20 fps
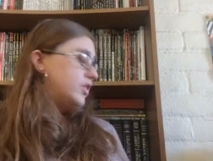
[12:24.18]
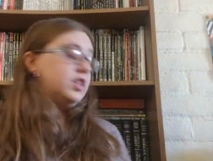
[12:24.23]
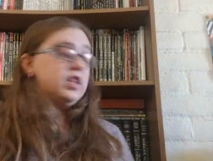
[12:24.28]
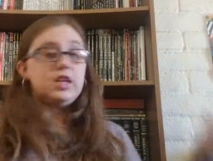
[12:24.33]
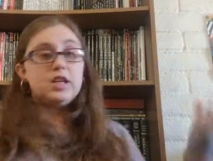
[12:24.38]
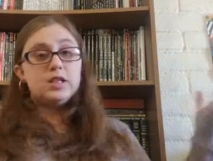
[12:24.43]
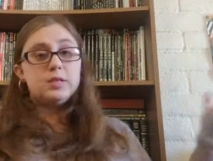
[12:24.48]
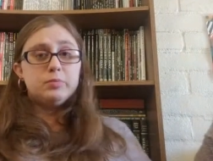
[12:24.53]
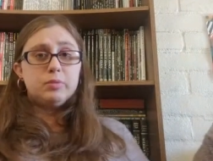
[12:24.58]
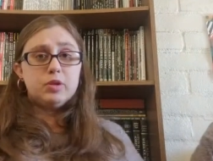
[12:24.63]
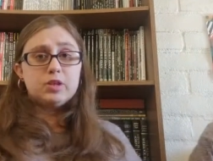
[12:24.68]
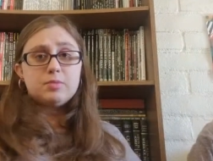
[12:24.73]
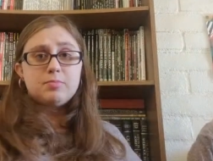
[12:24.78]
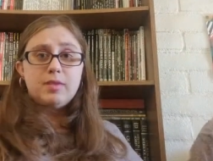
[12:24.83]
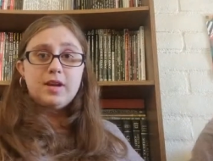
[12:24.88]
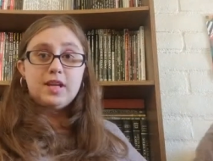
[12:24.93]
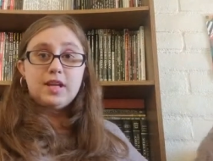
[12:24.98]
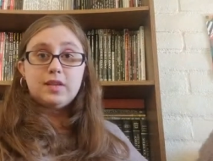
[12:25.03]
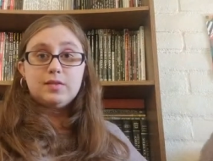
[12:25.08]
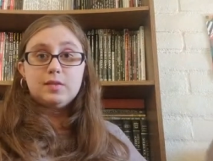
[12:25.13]
these books
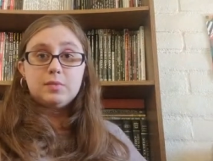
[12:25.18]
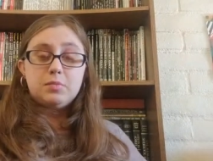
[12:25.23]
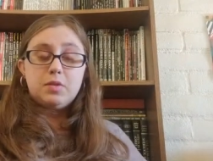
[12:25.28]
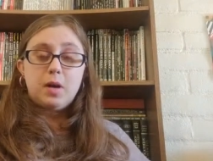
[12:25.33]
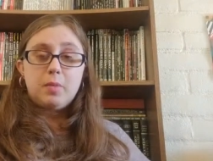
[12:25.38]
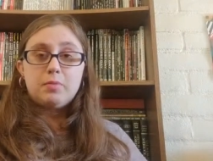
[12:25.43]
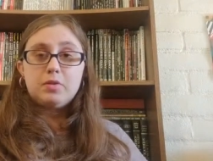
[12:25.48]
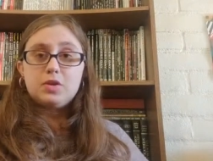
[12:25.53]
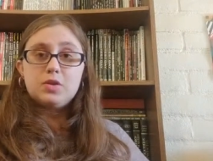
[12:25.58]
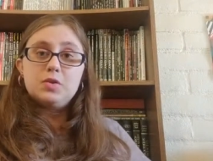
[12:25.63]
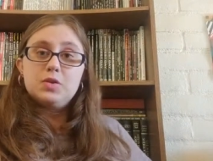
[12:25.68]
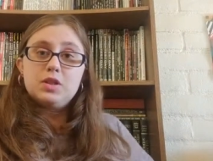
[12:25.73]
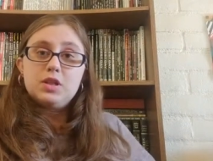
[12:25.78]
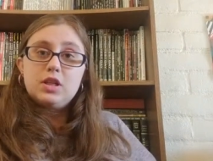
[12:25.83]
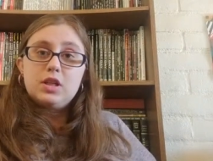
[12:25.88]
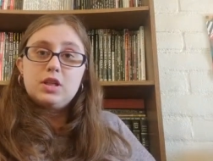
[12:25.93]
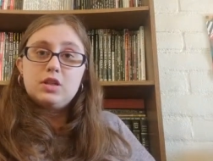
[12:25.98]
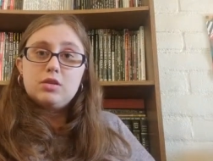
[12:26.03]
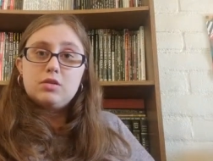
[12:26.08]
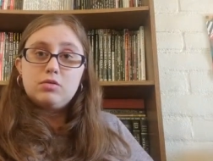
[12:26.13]
might give them an
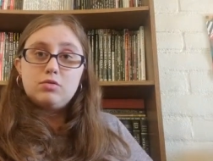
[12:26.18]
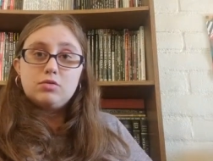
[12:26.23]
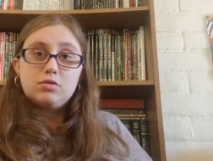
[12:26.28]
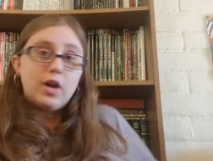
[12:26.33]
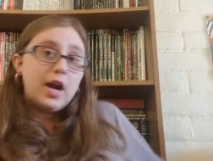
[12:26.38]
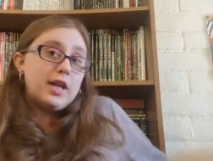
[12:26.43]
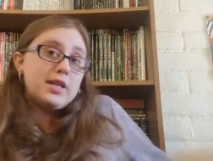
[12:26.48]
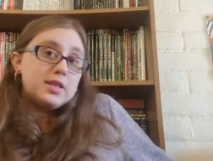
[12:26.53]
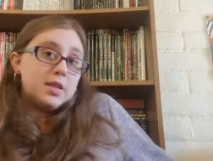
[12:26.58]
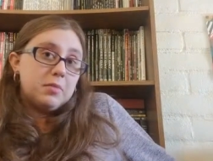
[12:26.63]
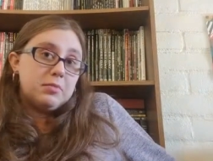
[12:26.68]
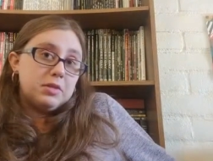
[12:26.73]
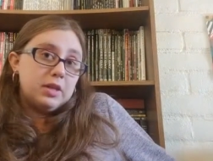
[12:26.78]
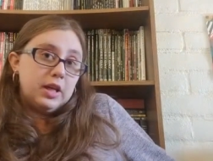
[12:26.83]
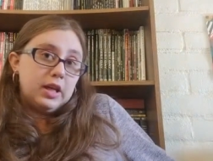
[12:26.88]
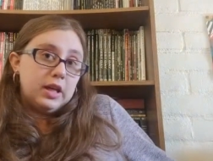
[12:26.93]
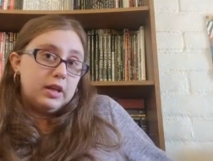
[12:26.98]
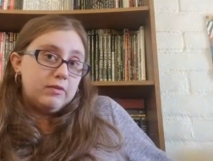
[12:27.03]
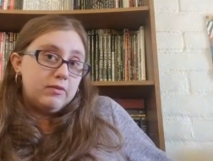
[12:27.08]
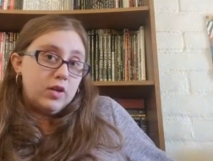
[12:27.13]
opportunity to try
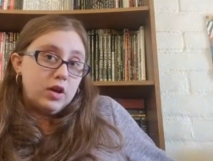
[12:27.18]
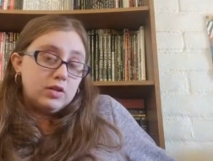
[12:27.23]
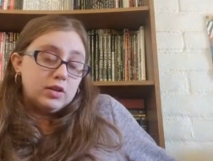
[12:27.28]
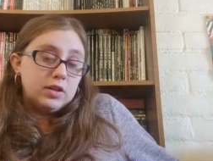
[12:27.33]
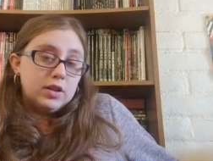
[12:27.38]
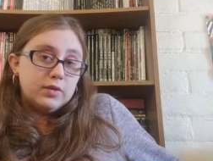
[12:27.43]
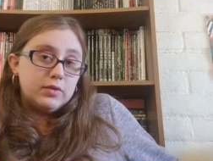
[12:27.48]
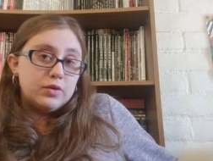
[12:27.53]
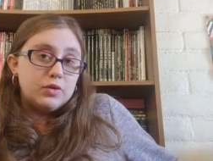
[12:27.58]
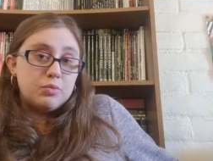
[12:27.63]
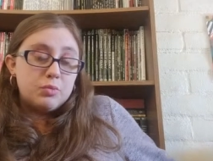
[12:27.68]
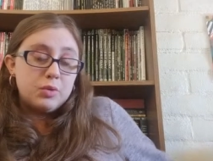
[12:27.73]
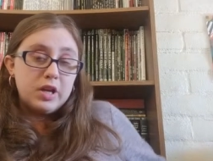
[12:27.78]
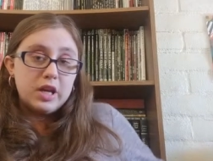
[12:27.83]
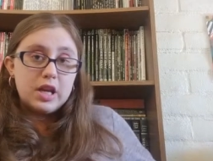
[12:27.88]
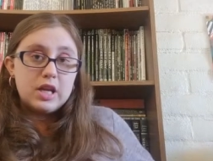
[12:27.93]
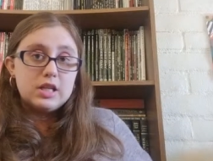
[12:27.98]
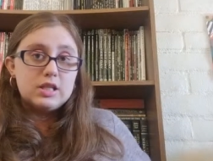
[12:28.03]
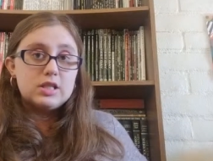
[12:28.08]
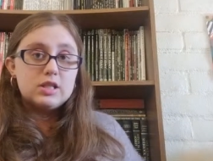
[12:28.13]
something and fall in love with
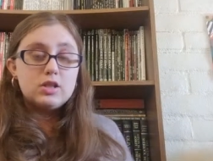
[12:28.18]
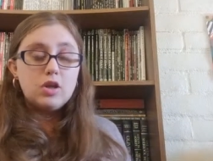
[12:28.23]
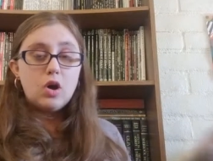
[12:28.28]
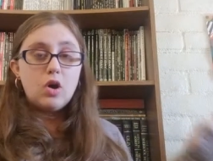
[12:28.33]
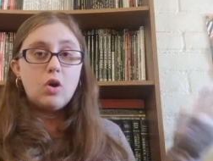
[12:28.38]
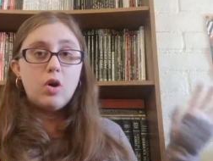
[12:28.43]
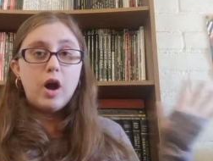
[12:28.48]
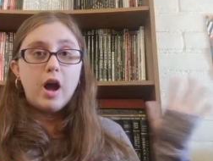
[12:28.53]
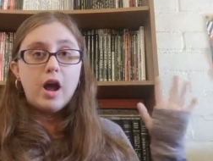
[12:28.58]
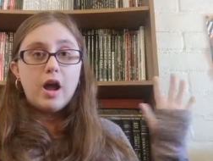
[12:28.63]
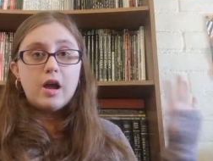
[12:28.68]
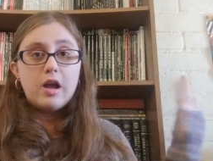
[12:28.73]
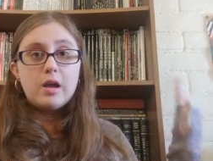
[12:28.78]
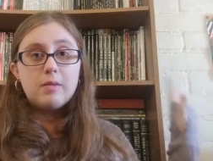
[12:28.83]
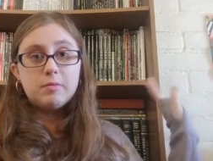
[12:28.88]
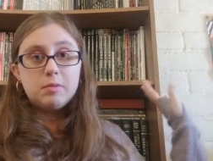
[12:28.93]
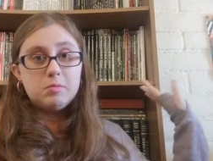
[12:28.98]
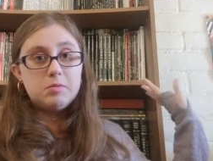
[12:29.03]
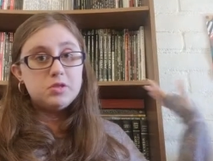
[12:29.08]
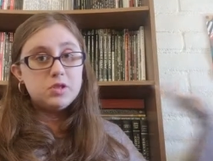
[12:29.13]
reading. So
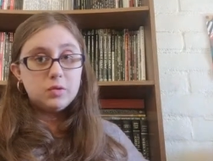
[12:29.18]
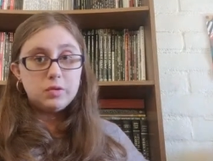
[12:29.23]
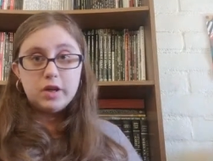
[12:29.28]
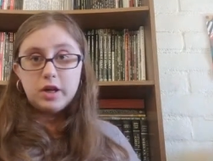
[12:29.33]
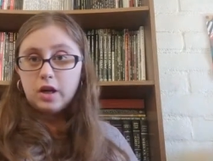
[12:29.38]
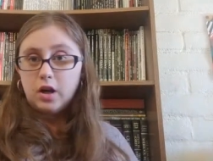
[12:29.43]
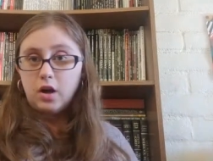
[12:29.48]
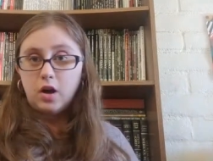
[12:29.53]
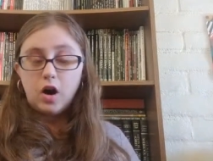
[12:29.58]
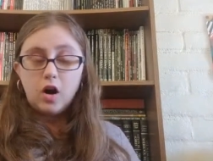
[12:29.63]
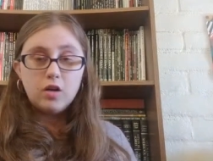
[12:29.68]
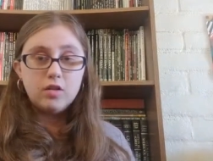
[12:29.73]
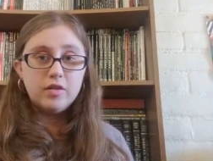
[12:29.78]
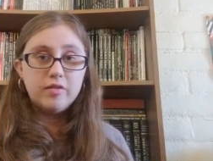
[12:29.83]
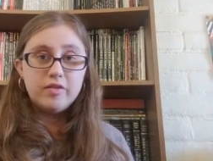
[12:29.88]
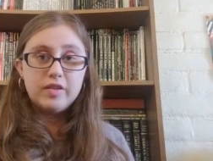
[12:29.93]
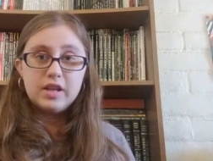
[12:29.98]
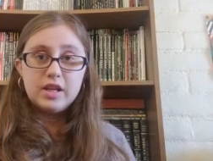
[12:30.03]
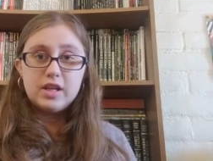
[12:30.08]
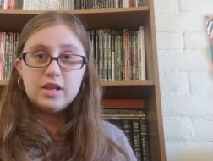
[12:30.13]
I'm going to be donating all
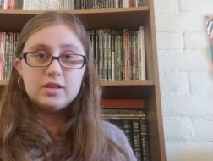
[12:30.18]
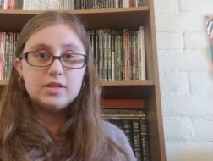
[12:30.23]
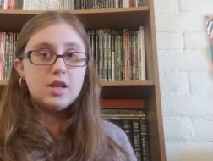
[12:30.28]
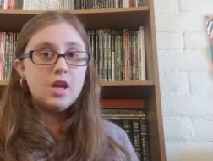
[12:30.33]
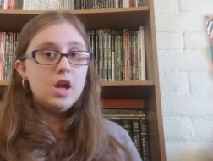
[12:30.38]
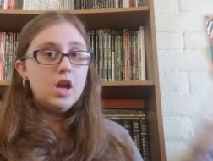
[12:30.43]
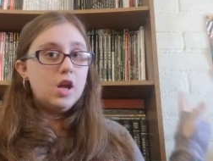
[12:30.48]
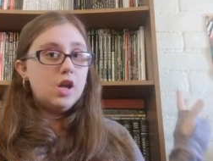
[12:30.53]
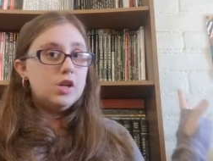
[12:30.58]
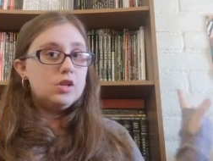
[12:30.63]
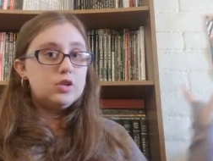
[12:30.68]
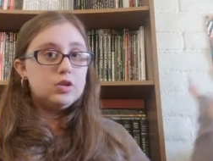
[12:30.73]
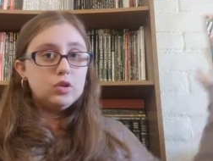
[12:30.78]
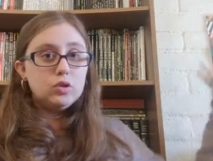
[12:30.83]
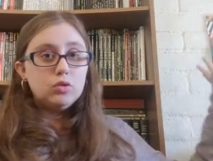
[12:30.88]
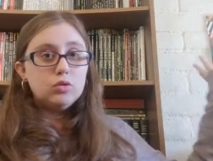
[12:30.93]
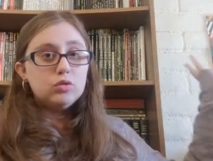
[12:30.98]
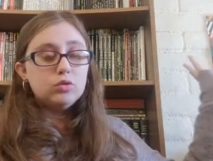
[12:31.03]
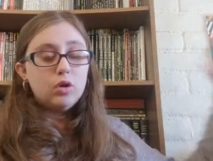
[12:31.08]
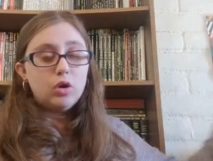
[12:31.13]
of these
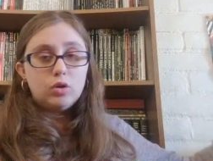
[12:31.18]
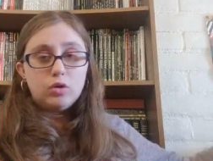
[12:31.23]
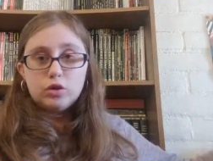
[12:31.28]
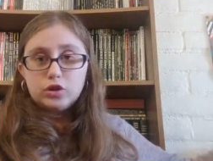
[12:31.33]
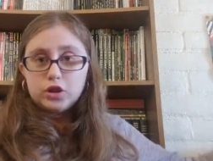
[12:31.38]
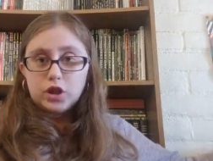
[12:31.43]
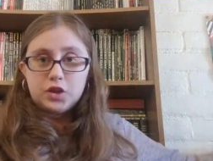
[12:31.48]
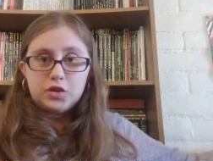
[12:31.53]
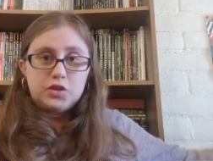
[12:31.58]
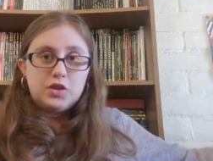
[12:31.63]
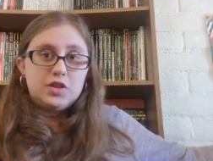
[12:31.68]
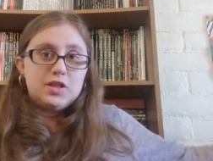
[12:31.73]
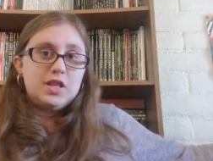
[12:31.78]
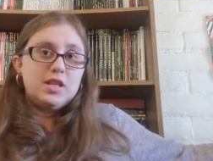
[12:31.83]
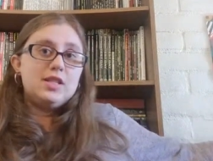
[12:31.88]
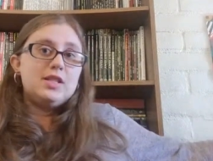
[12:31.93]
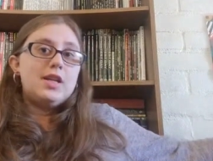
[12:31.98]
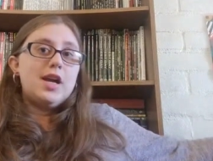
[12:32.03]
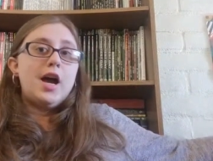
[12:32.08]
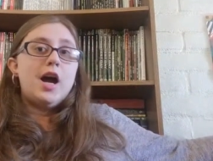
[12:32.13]
to local shelters
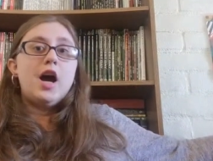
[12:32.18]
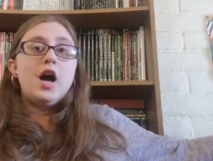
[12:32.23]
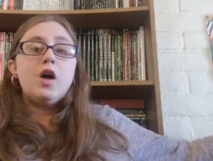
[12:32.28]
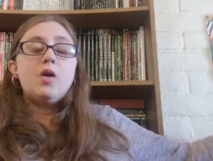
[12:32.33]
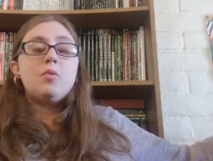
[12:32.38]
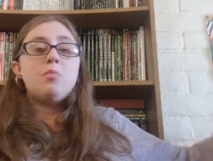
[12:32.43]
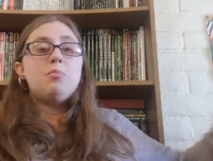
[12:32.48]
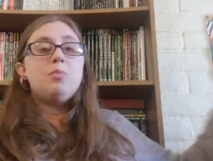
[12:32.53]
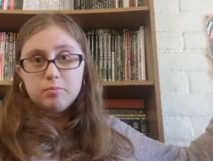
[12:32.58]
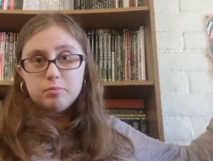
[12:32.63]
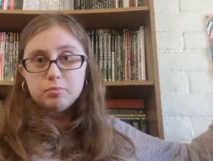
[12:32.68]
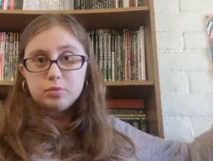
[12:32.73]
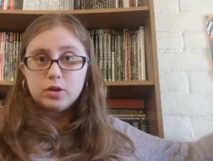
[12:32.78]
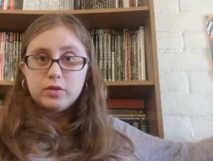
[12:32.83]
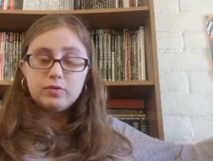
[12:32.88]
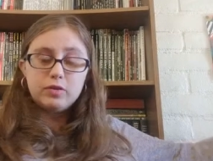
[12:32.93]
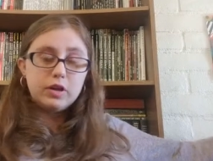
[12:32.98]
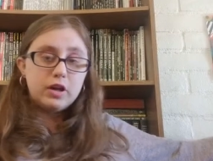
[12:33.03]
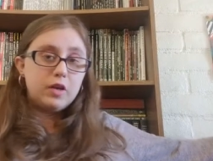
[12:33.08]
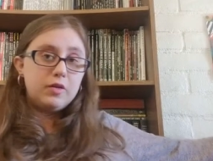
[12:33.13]
in town. I'm
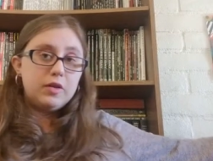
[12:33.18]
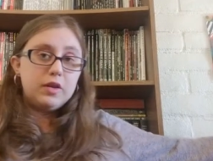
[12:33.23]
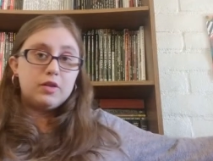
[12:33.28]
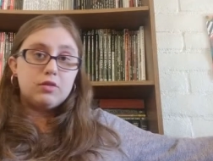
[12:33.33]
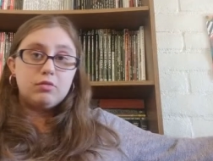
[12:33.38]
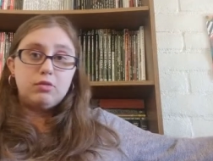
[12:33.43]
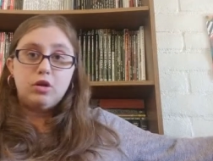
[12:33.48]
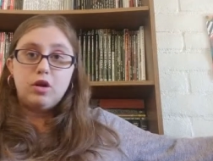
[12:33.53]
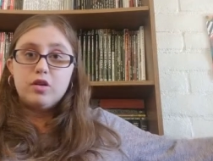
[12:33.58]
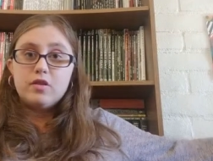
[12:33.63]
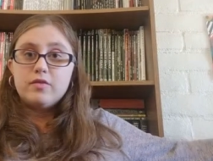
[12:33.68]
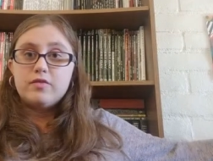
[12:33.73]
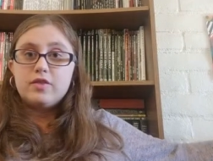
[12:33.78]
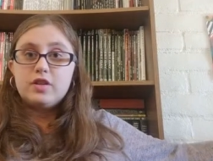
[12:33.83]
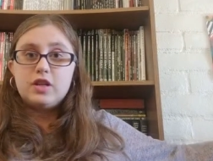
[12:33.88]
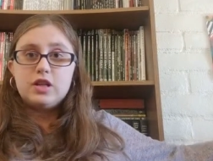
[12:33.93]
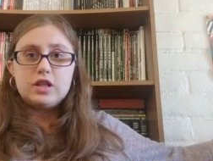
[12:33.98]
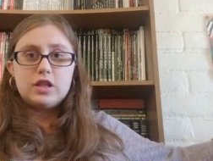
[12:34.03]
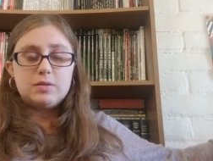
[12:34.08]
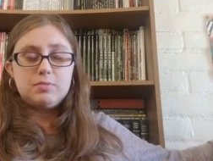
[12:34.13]
briefly going through all of
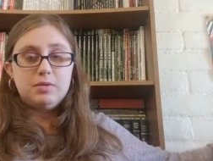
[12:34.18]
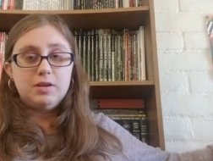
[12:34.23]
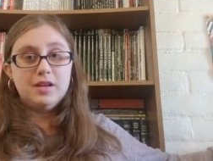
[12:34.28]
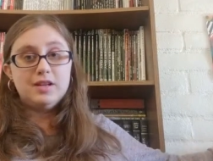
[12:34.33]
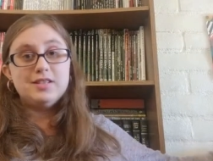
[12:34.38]
these just